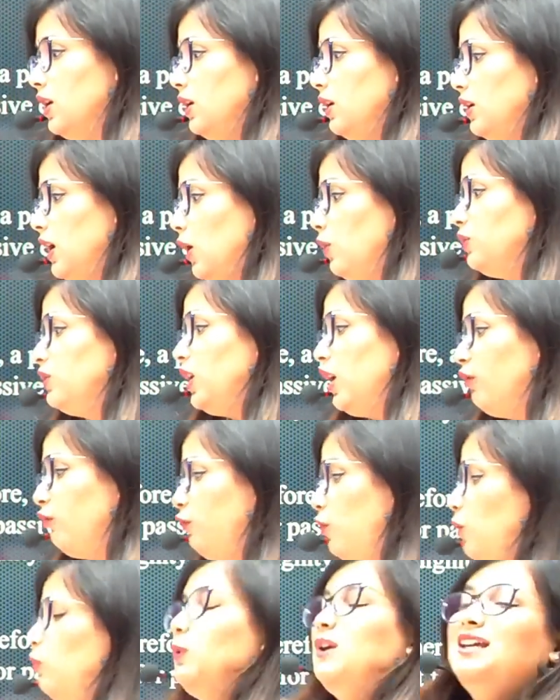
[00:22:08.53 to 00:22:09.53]
Now,
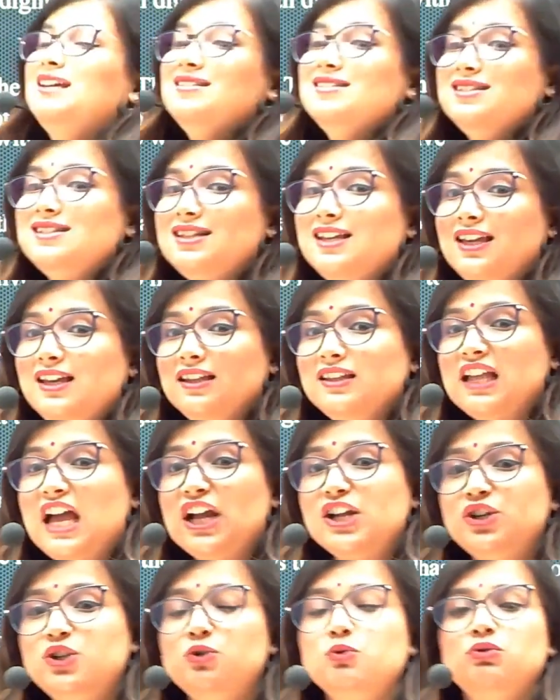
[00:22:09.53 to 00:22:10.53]
therefore, we can say
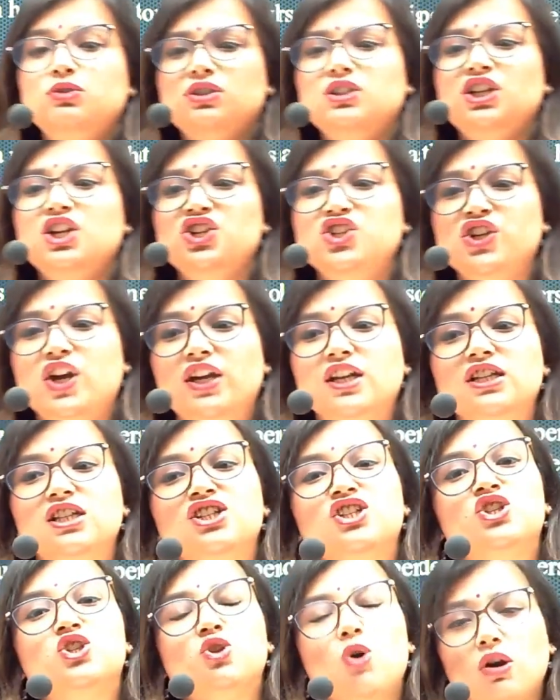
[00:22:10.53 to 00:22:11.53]
that euthanasia
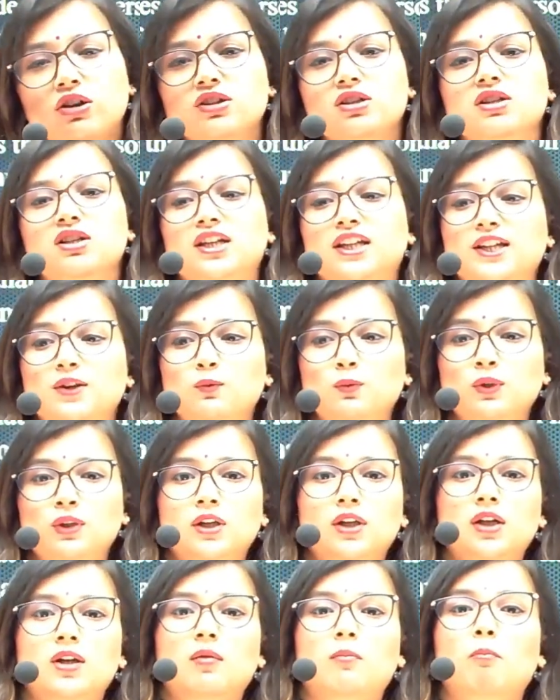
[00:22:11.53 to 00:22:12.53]
is not an
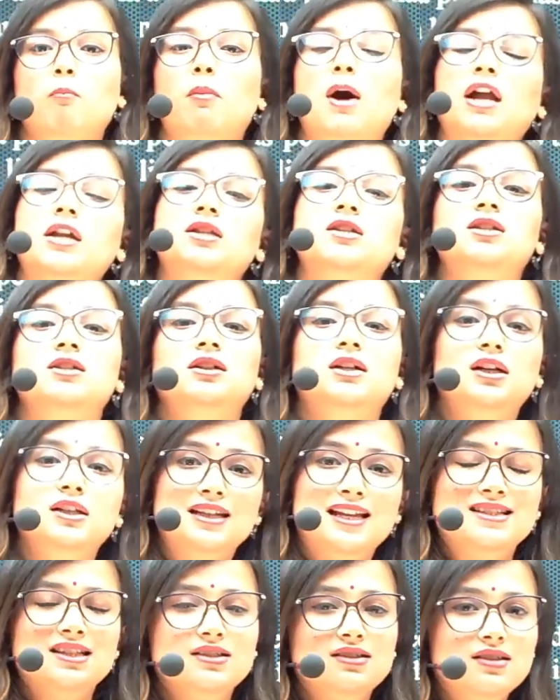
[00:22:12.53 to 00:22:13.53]
evil, but a
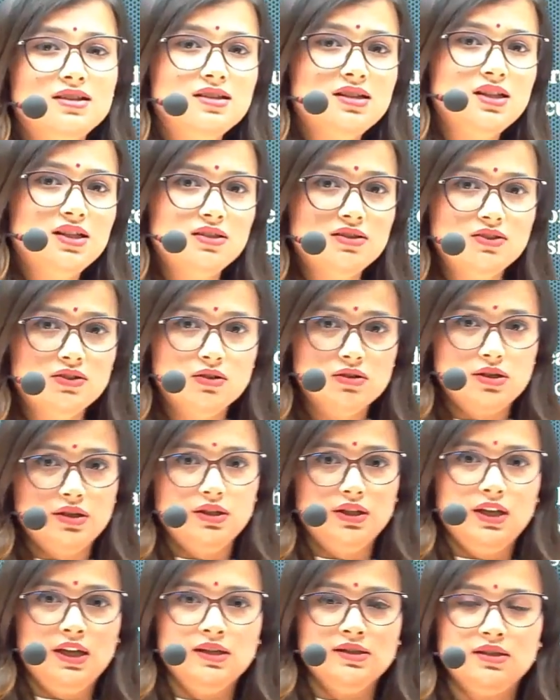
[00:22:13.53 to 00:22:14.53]
necessity in
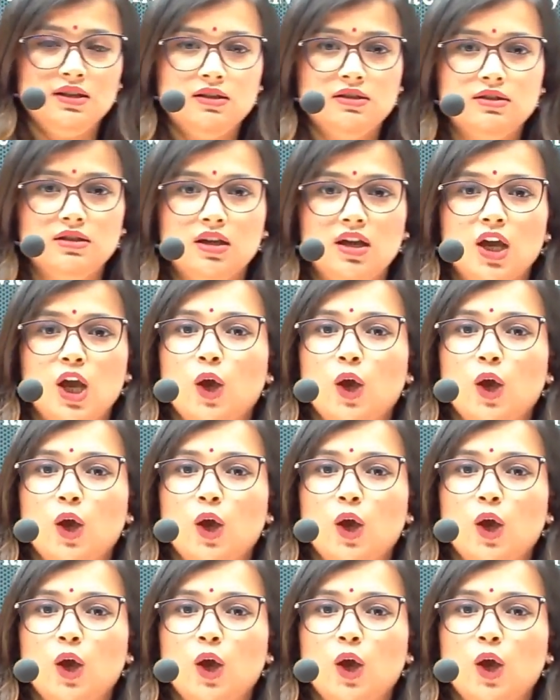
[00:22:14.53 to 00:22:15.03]
certain cases.